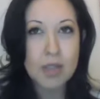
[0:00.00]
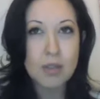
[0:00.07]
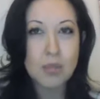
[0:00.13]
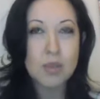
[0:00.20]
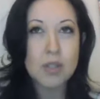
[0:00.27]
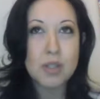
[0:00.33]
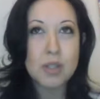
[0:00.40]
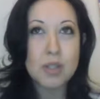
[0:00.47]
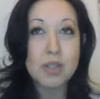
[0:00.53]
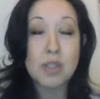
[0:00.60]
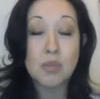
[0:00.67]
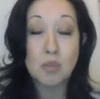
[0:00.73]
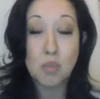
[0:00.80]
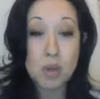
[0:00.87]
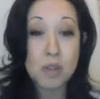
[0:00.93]
It was
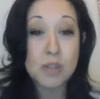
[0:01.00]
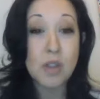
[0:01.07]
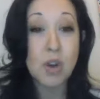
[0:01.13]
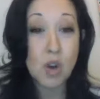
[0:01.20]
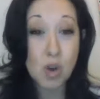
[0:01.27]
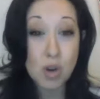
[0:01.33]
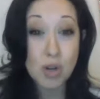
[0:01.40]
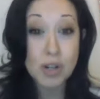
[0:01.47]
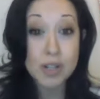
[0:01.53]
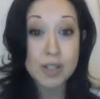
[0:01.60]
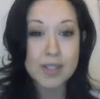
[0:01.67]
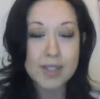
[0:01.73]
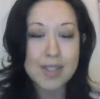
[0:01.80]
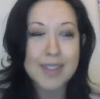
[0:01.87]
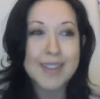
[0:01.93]
one of the
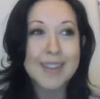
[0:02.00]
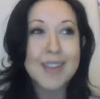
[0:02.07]
hardest,